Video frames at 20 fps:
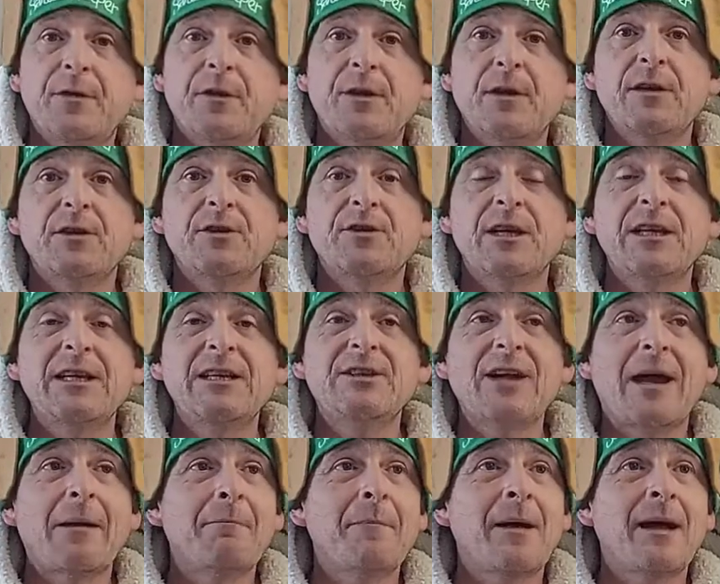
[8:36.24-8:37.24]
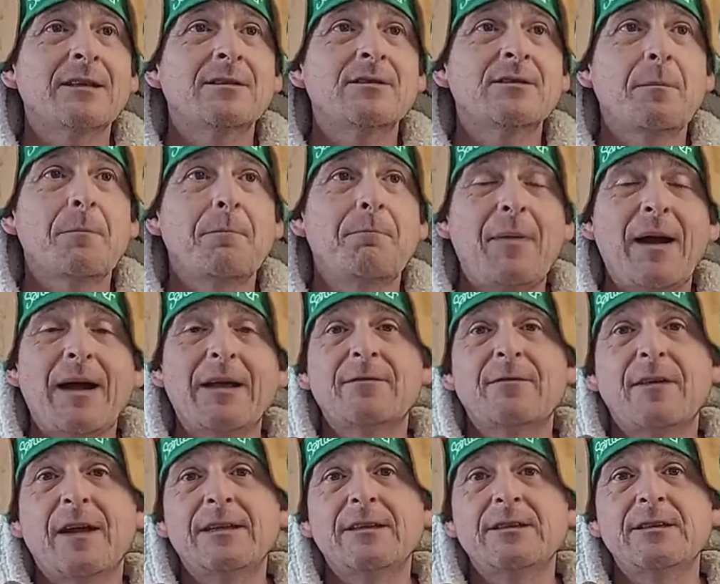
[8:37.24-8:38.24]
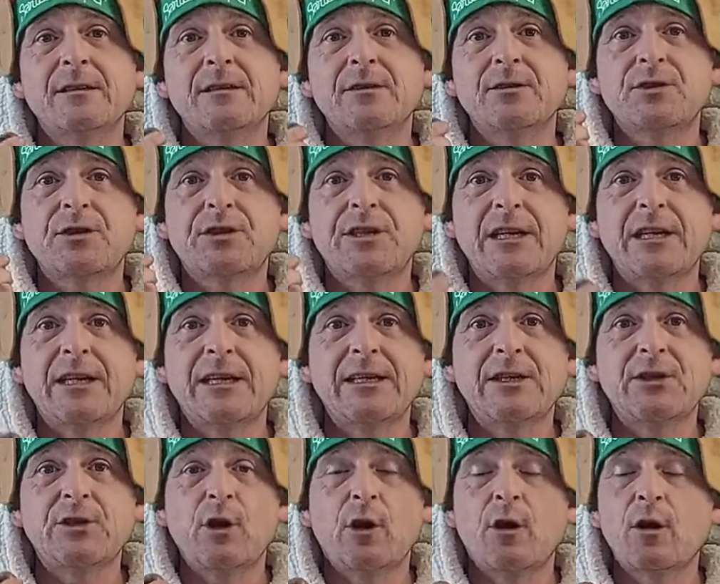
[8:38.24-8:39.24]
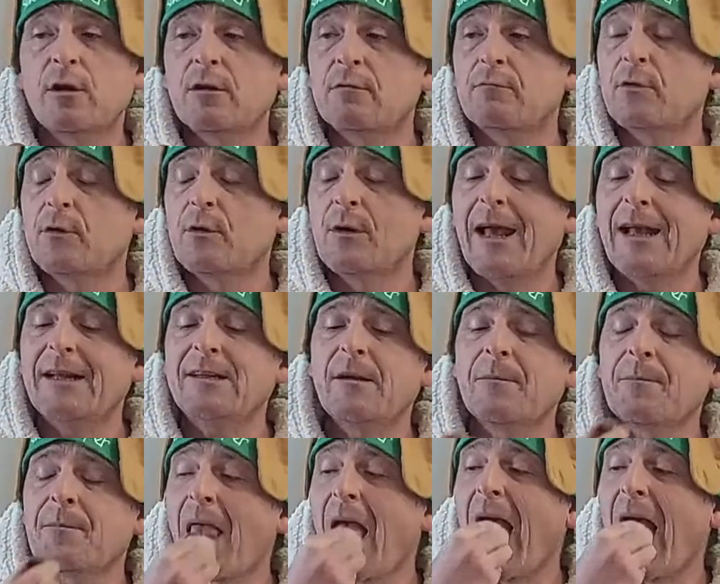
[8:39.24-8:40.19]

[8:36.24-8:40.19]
for the Chili Jam Man's Bad Vent Chili Chocolate Roulette.